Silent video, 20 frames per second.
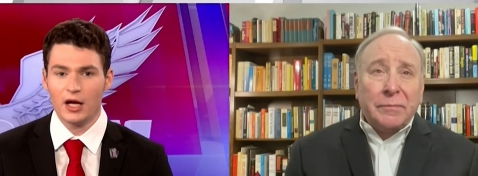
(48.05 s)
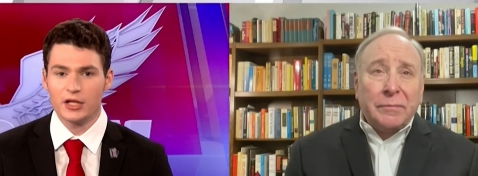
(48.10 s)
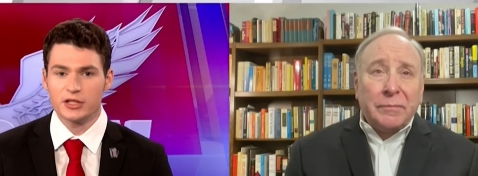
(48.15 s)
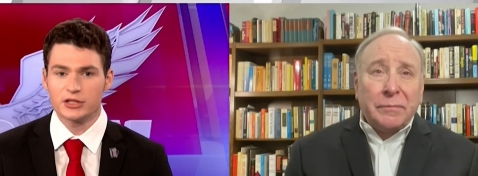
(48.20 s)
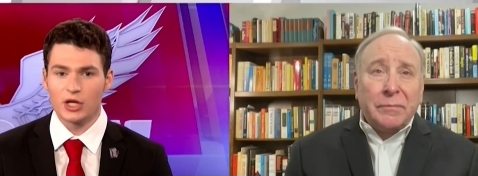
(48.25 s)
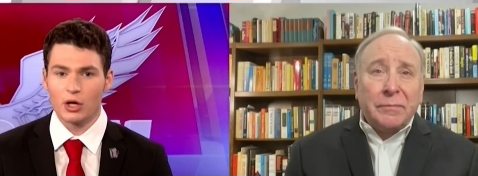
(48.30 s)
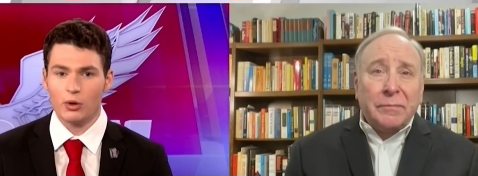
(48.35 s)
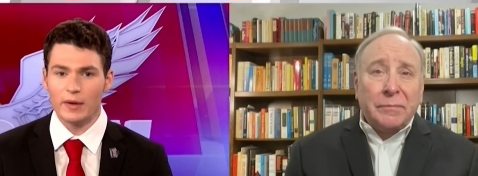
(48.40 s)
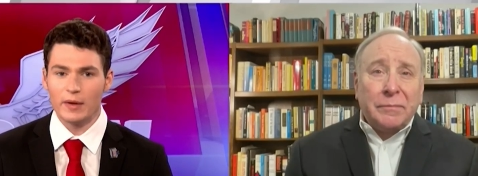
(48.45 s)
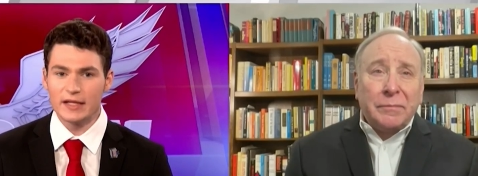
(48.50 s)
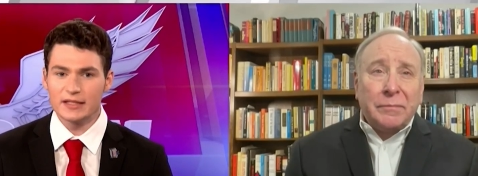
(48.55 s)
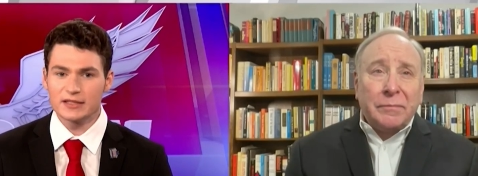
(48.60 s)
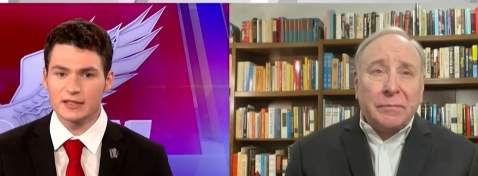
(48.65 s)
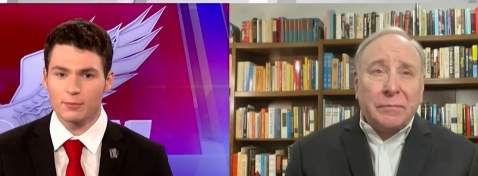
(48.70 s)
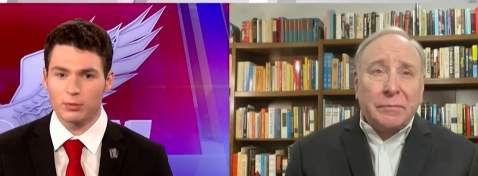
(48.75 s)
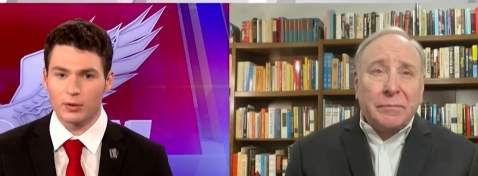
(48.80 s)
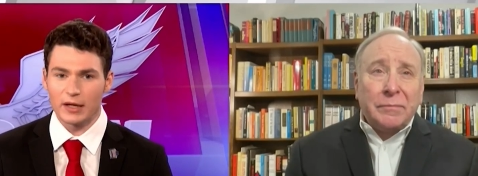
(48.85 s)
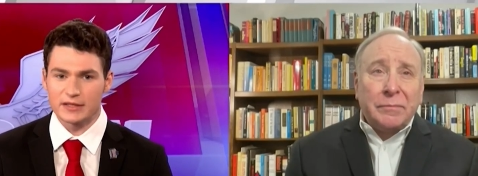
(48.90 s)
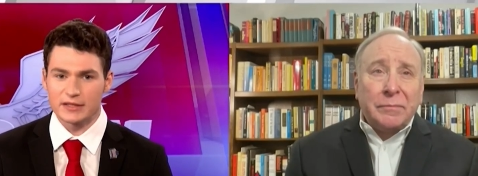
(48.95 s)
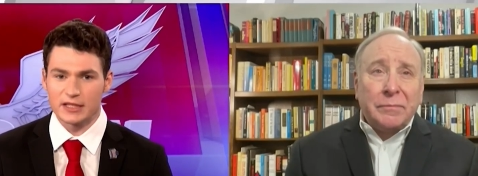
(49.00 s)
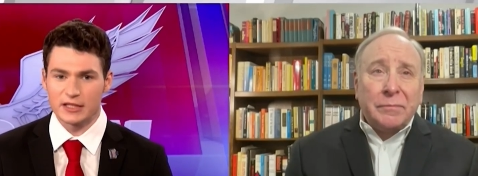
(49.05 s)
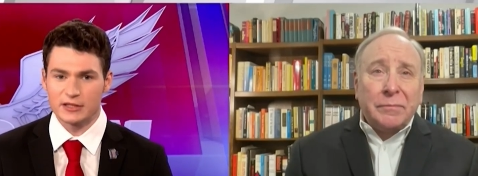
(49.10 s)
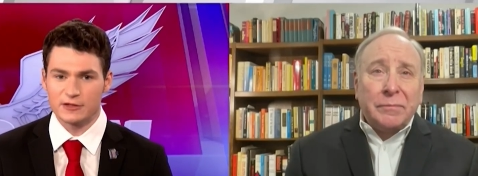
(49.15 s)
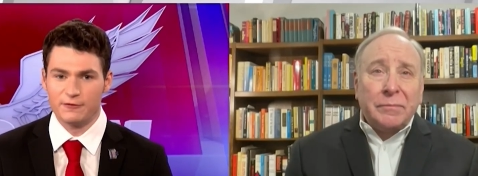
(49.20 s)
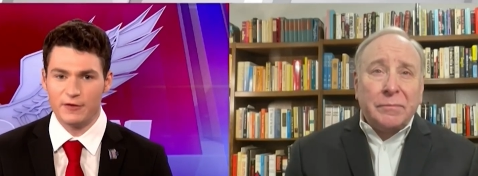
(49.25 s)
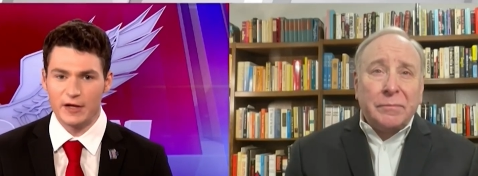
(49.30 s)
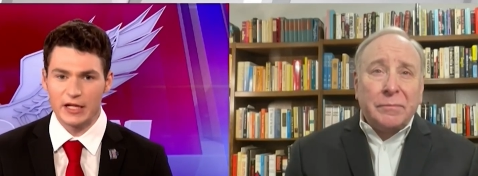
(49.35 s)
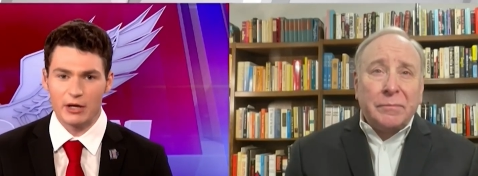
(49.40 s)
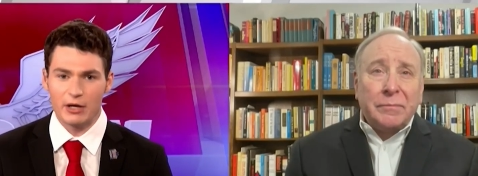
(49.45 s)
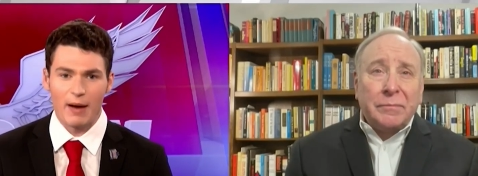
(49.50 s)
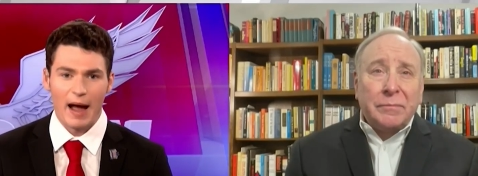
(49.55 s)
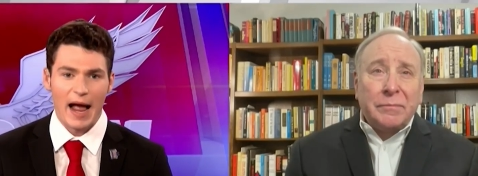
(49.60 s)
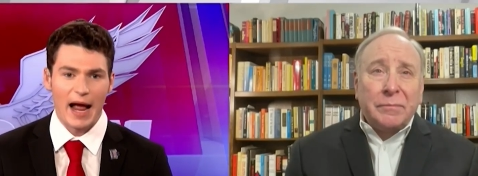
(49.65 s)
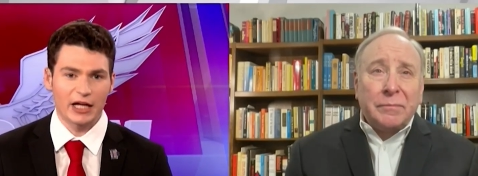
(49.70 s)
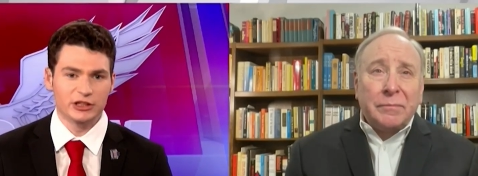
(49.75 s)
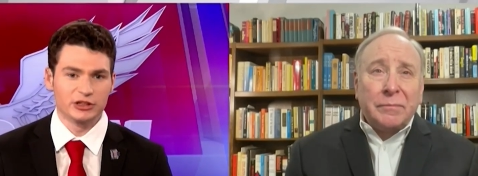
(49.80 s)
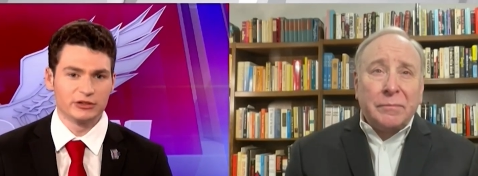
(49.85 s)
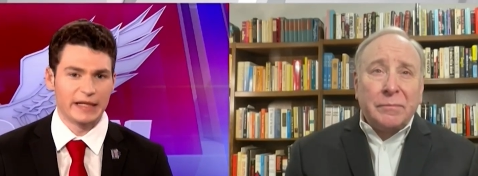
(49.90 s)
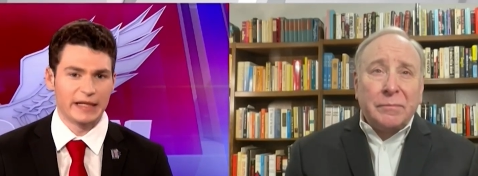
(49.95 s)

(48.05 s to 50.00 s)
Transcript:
Speaker 1: so, is the president's video actually